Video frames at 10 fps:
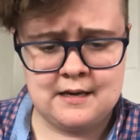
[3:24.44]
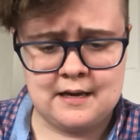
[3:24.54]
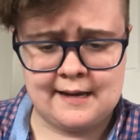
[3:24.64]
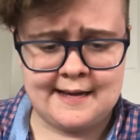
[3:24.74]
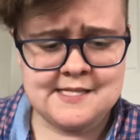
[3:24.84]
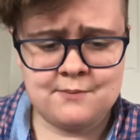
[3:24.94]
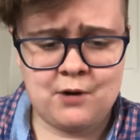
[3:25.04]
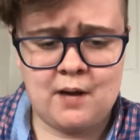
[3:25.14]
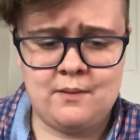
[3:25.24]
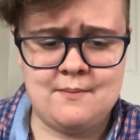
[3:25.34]
I guess it
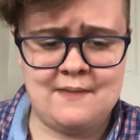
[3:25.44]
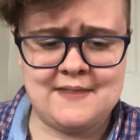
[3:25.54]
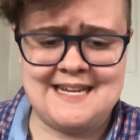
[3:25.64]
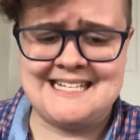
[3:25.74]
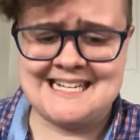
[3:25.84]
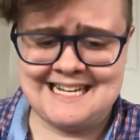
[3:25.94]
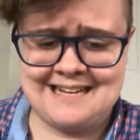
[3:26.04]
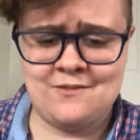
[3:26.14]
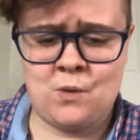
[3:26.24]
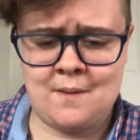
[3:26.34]
probably meant they
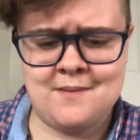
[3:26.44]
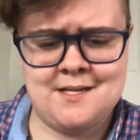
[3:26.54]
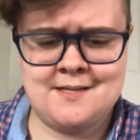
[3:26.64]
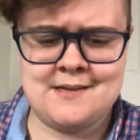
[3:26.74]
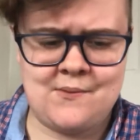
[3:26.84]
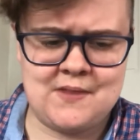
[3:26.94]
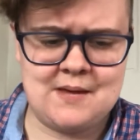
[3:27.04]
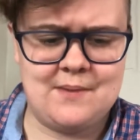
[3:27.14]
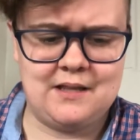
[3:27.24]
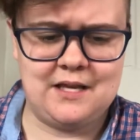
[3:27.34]
didn't want me to sit with
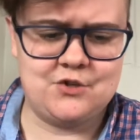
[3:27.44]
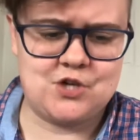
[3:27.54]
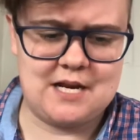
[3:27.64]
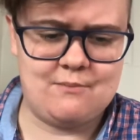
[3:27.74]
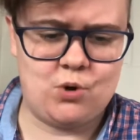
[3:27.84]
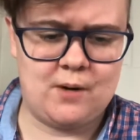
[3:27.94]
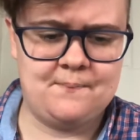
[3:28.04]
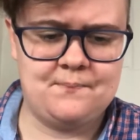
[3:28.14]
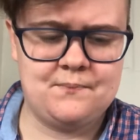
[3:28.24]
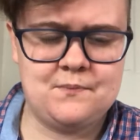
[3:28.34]
them at lunch anymore
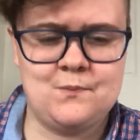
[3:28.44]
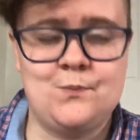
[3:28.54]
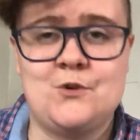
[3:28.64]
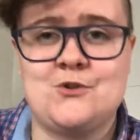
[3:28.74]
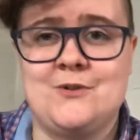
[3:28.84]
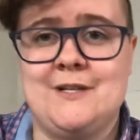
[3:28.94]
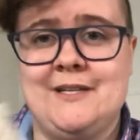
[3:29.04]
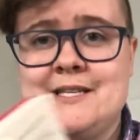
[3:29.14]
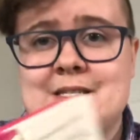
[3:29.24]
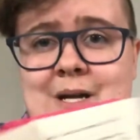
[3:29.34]
which
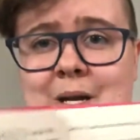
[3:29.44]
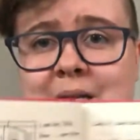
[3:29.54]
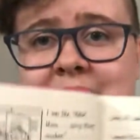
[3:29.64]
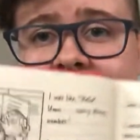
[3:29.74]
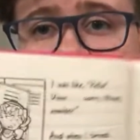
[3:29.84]
really stunk.